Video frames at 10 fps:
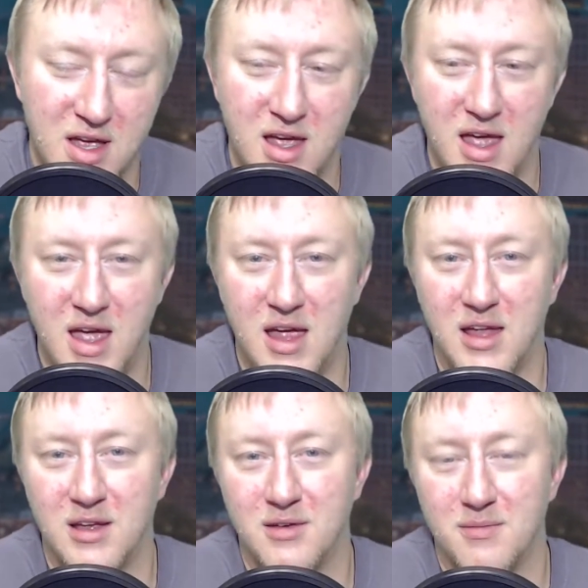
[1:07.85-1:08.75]

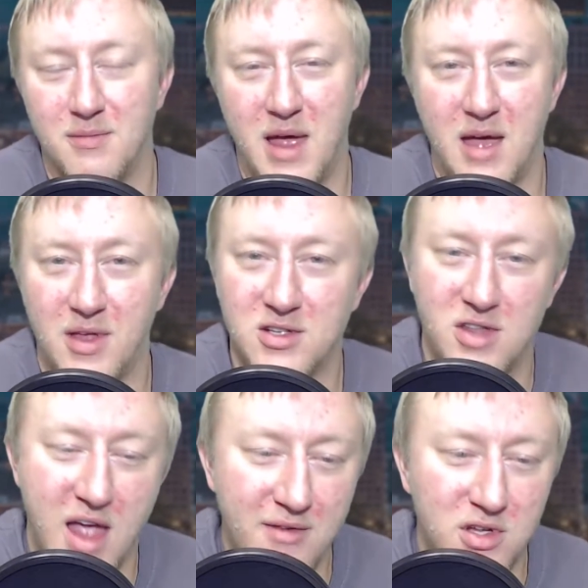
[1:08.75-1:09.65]
And man, they
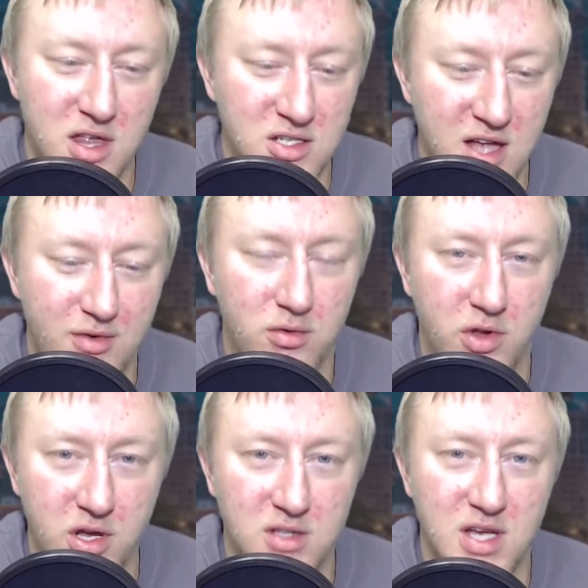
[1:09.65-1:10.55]
just have a
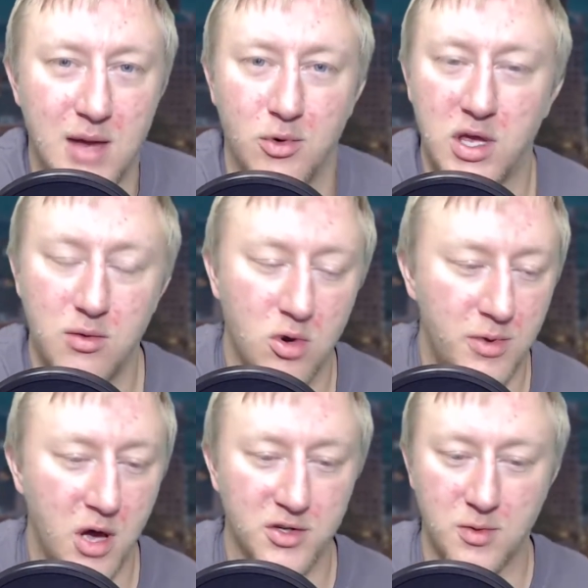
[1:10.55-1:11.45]
really good team. Ricky
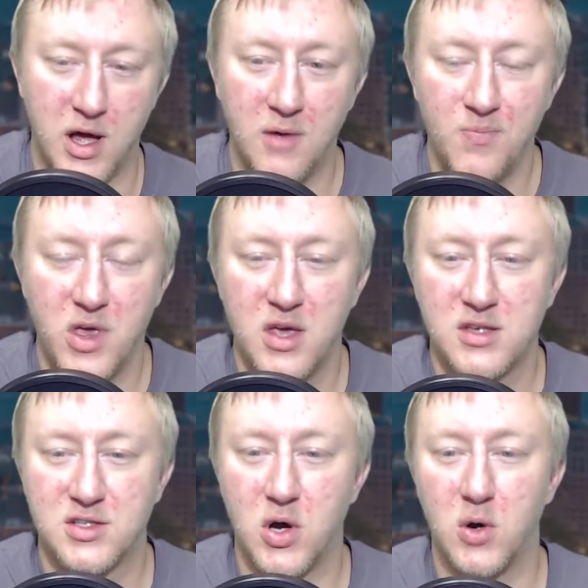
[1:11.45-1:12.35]
Rubio as well.
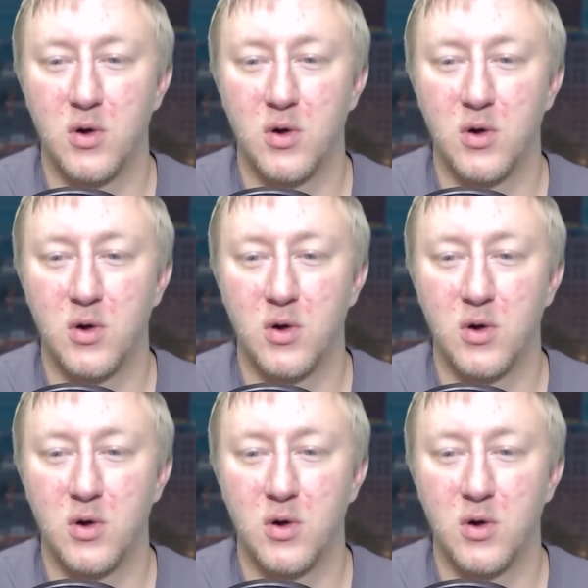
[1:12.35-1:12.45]
So